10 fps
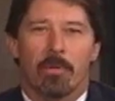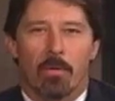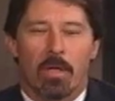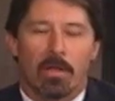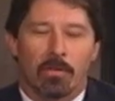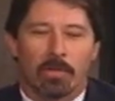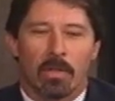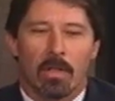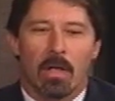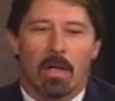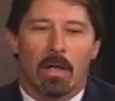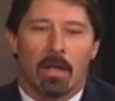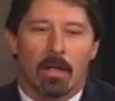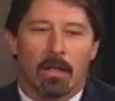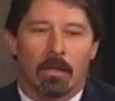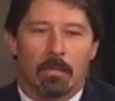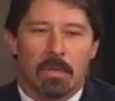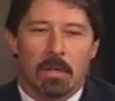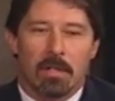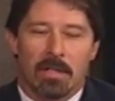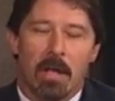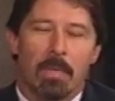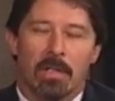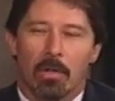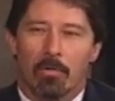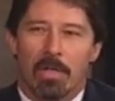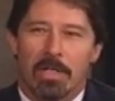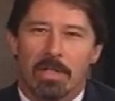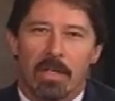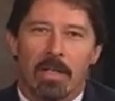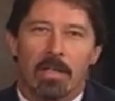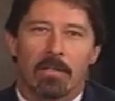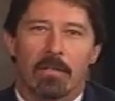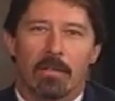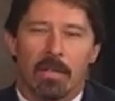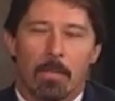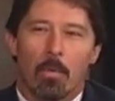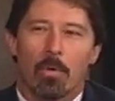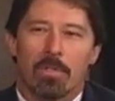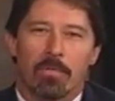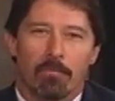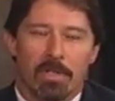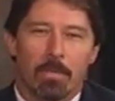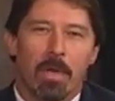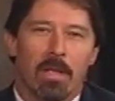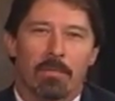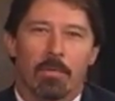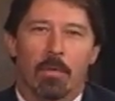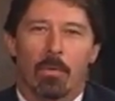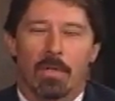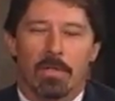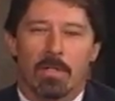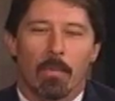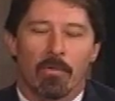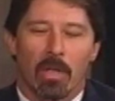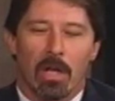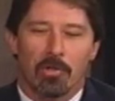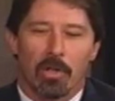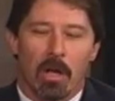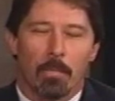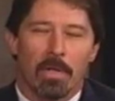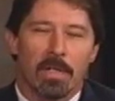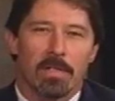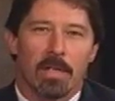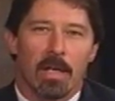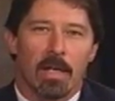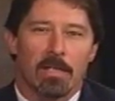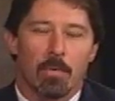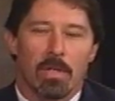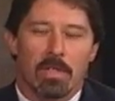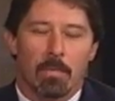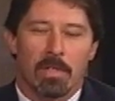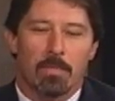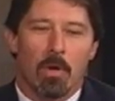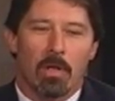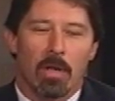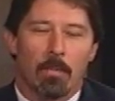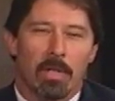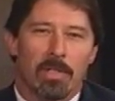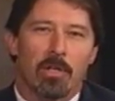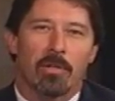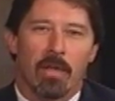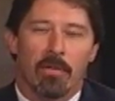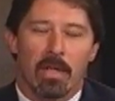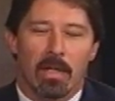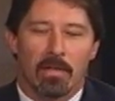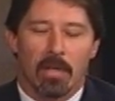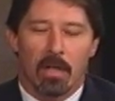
years some increase in the importance of risk management within some of the larger companies, as well as some of the smaller companies. On the other hand,